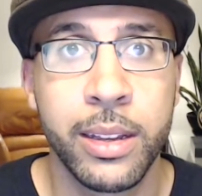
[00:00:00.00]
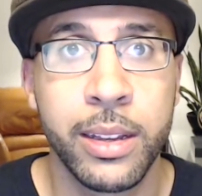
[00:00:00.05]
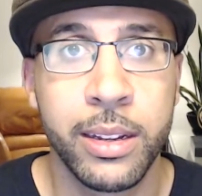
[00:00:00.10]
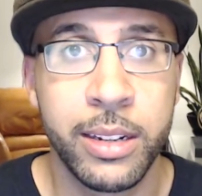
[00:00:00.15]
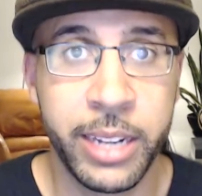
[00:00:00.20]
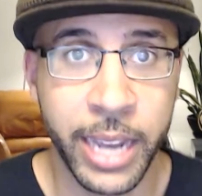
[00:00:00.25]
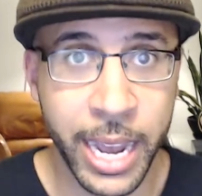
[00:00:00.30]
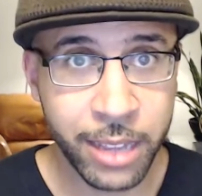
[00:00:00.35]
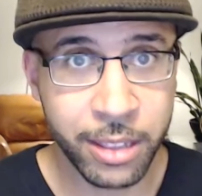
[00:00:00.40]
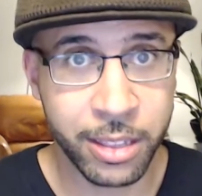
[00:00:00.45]

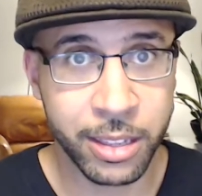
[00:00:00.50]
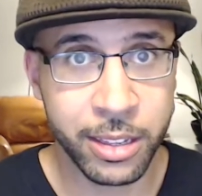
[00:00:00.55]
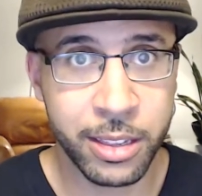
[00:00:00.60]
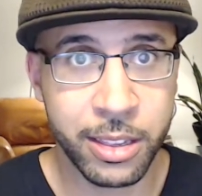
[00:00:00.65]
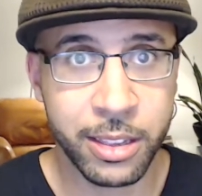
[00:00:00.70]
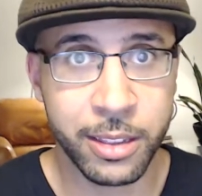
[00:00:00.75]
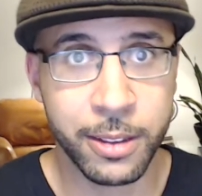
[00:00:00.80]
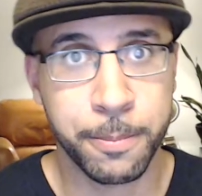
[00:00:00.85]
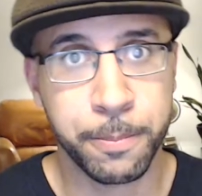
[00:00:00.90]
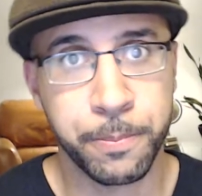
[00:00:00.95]

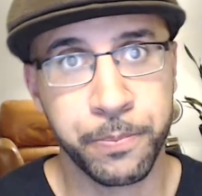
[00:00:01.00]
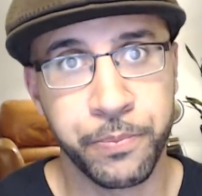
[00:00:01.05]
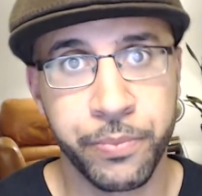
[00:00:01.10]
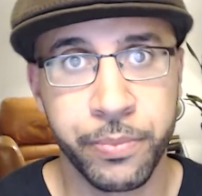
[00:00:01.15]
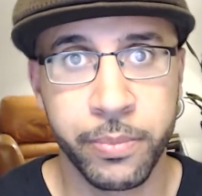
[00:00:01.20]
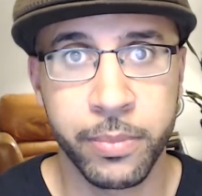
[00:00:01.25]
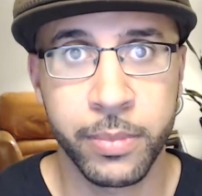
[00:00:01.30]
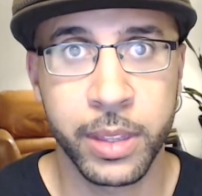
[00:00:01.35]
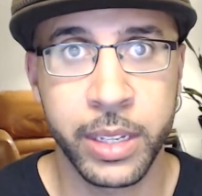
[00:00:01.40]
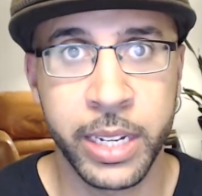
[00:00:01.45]
Texas,
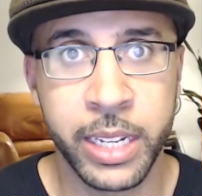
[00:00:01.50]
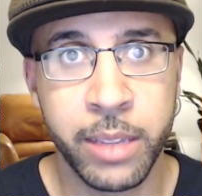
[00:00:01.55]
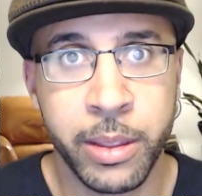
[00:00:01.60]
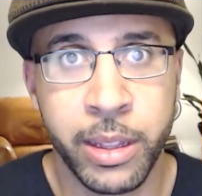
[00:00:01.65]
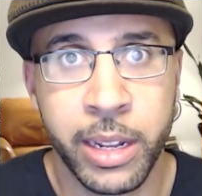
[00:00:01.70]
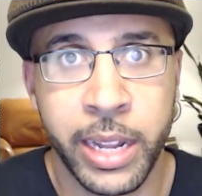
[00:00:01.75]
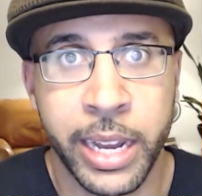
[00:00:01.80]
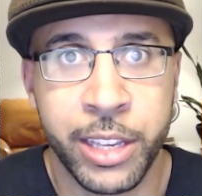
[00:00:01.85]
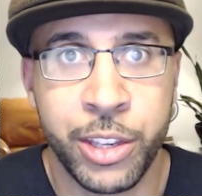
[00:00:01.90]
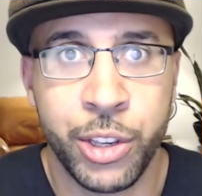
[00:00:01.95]
in
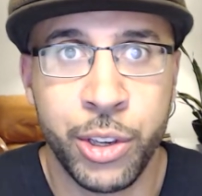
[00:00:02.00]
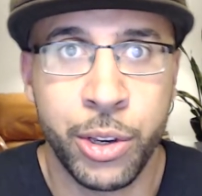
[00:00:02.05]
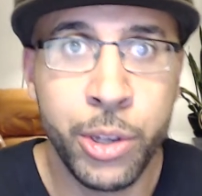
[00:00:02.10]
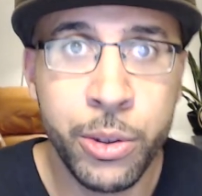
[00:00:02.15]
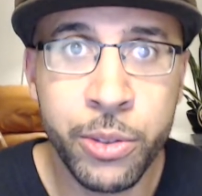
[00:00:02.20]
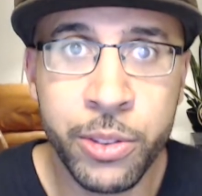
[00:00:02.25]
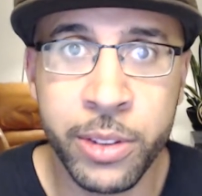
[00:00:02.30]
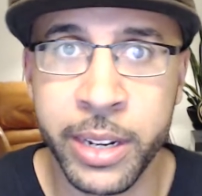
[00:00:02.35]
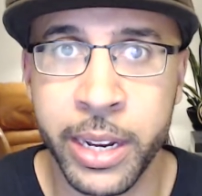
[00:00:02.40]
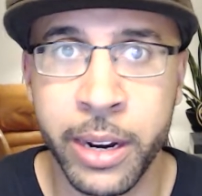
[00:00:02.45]
like
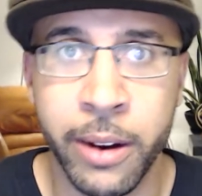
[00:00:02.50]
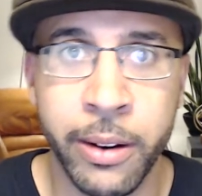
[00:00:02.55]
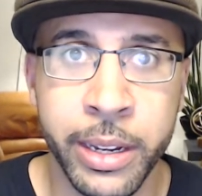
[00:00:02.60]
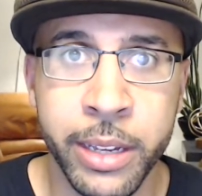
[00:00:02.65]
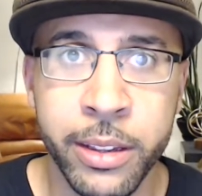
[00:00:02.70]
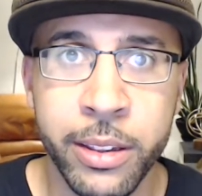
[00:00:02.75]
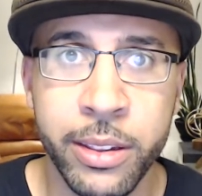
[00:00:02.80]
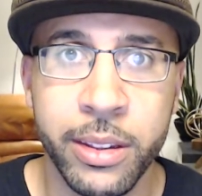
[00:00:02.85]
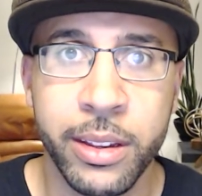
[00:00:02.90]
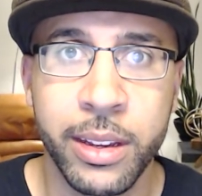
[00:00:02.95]
Houston
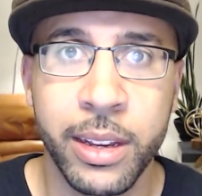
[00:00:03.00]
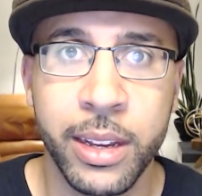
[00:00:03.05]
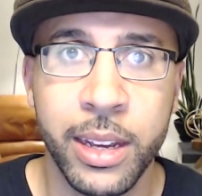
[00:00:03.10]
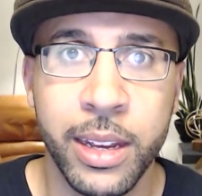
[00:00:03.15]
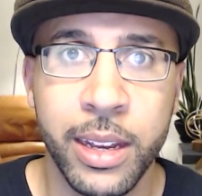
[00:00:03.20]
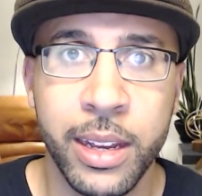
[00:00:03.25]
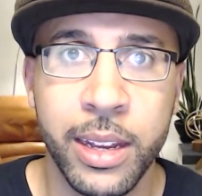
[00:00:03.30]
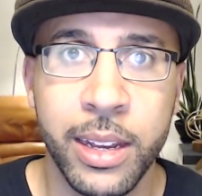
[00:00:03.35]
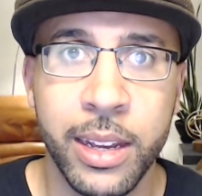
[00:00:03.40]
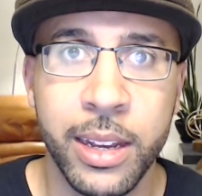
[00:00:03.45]
areas.
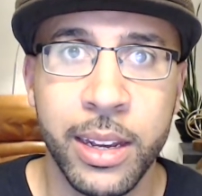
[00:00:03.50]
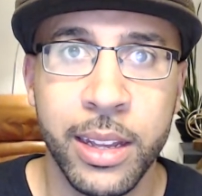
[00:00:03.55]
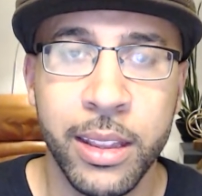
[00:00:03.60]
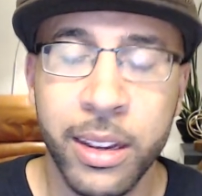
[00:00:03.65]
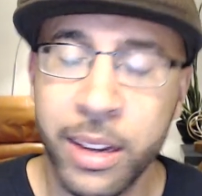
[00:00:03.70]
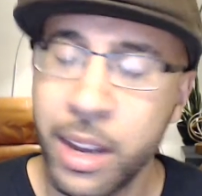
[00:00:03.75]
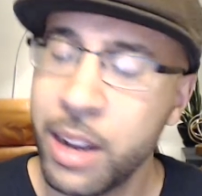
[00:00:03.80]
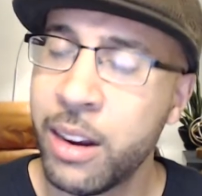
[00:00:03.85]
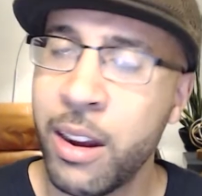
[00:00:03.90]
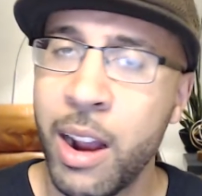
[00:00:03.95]
The
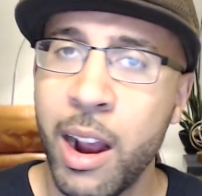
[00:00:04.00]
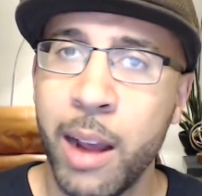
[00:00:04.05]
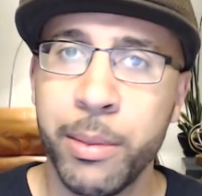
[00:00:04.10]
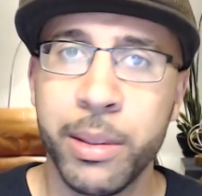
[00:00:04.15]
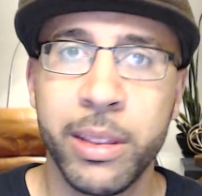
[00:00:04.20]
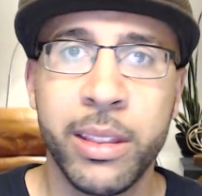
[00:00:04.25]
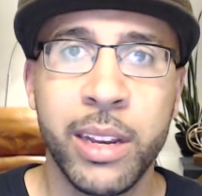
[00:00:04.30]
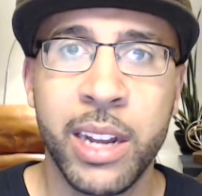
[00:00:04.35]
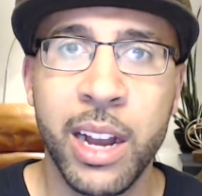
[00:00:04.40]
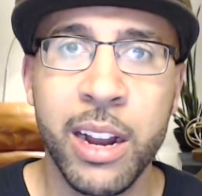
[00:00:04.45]
gun
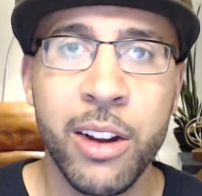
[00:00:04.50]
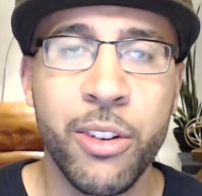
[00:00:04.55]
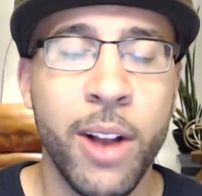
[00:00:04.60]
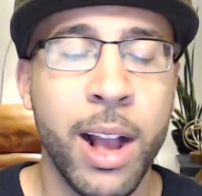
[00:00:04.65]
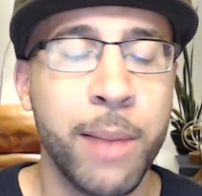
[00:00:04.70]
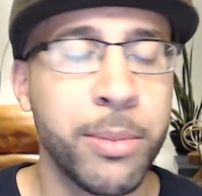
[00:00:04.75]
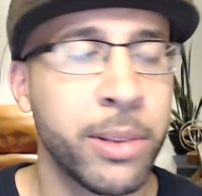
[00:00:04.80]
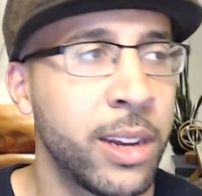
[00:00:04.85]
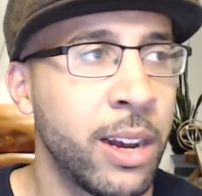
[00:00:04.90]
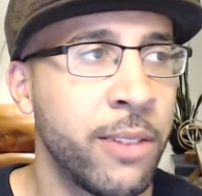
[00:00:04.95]

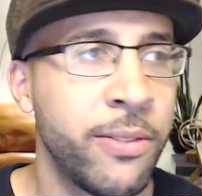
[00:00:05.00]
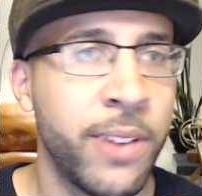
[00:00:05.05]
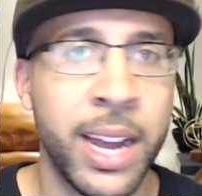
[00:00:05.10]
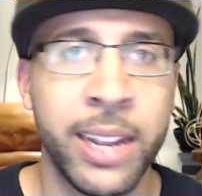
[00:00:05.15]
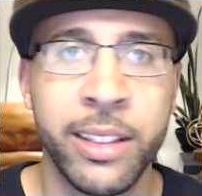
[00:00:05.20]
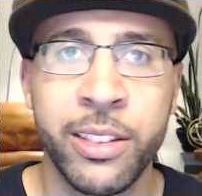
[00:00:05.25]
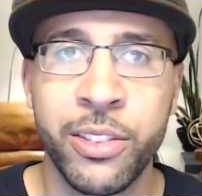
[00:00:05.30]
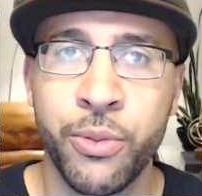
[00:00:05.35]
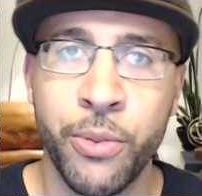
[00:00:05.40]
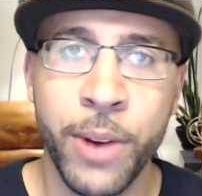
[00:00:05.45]
crimes and gun
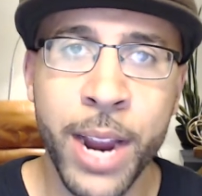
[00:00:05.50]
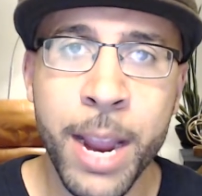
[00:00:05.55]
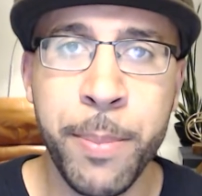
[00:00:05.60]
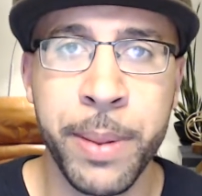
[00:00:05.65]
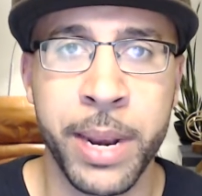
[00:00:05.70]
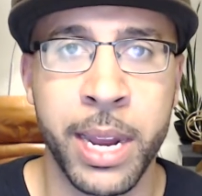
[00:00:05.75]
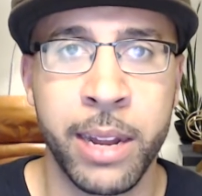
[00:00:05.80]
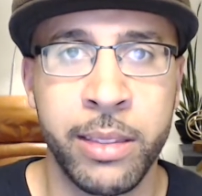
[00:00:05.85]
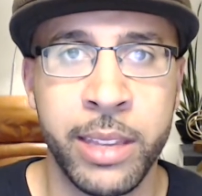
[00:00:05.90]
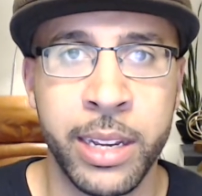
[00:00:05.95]
violence is
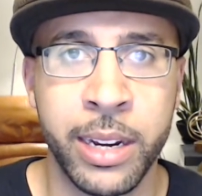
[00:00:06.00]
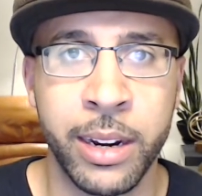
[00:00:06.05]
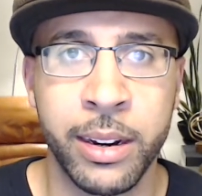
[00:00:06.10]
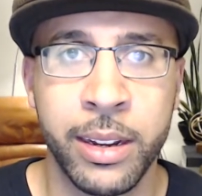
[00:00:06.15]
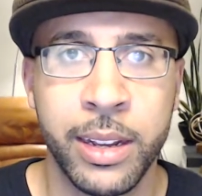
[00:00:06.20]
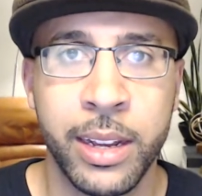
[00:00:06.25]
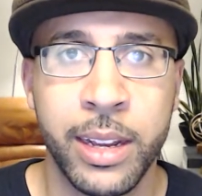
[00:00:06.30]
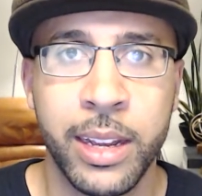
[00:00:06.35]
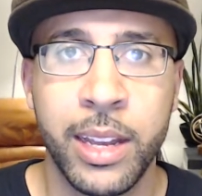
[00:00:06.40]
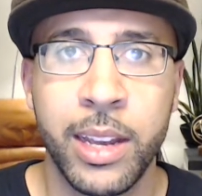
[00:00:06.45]
rampant out there.
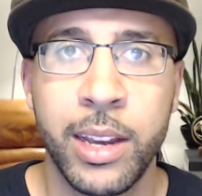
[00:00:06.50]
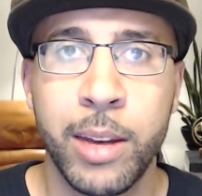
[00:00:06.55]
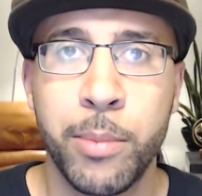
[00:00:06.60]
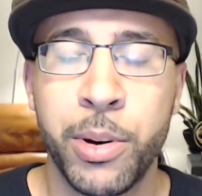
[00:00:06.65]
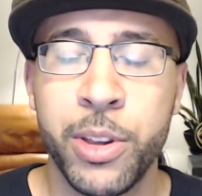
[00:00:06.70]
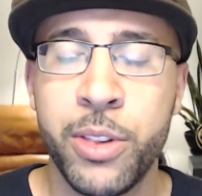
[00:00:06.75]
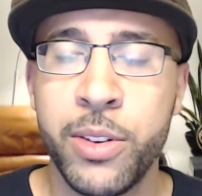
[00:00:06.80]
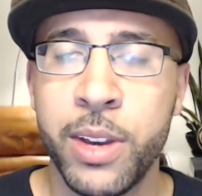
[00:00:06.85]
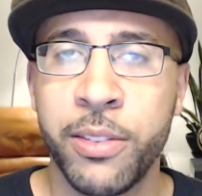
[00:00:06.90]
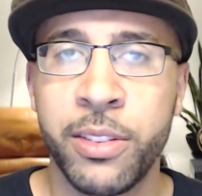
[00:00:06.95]

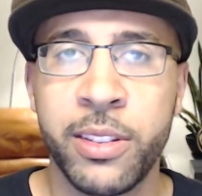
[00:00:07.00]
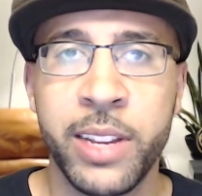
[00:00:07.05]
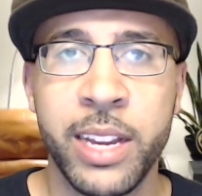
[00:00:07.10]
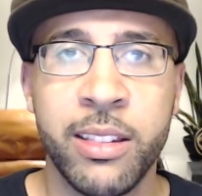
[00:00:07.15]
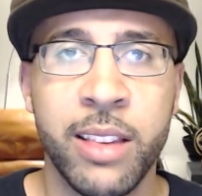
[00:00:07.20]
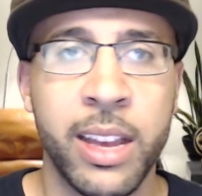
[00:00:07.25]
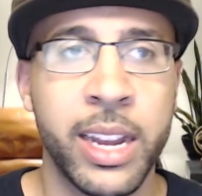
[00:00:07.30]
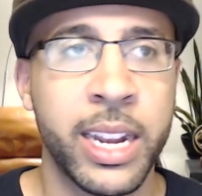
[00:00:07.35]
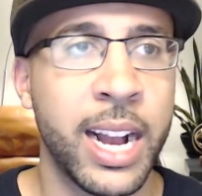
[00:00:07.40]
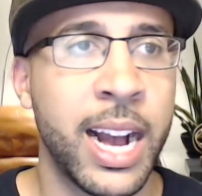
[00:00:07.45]
But you have
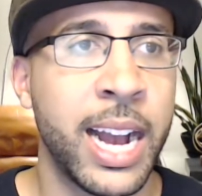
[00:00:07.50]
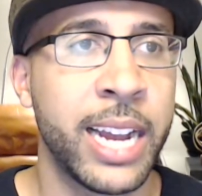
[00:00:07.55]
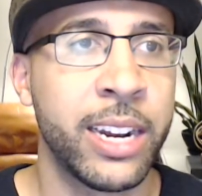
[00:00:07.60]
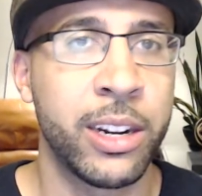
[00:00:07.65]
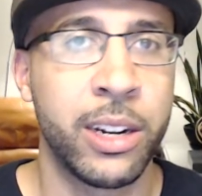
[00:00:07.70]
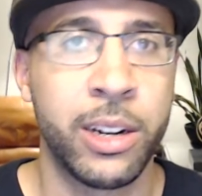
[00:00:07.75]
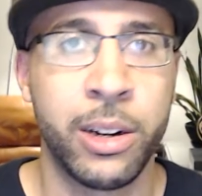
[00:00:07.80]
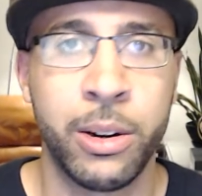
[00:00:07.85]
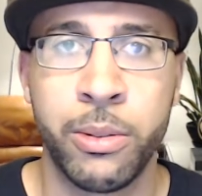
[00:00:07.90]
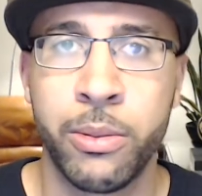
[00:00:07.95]
states like
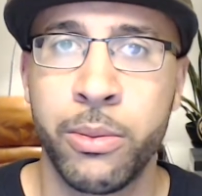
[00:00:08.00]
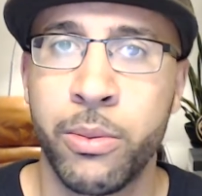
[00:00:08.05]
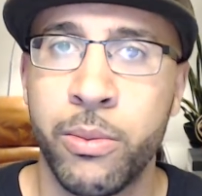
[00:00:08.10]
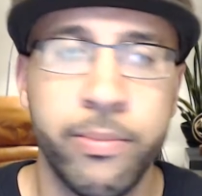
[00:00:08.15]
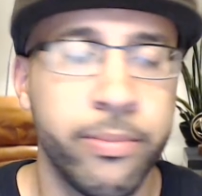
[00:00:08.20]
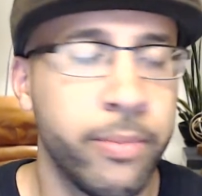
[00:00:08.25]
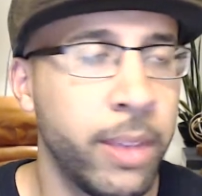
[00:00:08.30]
Idaho.